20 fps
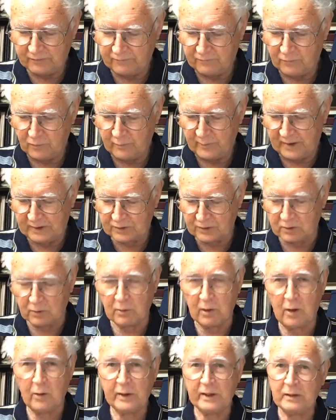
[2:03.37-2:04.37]
format's
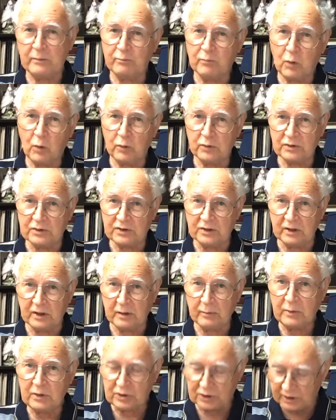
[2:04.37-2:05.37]
growing importance in
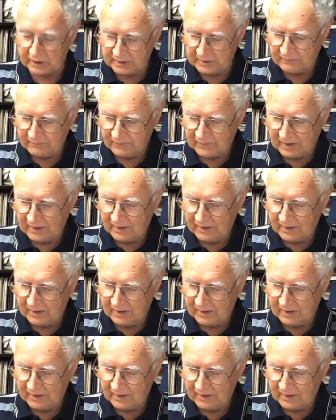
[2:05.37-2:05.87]
imaging,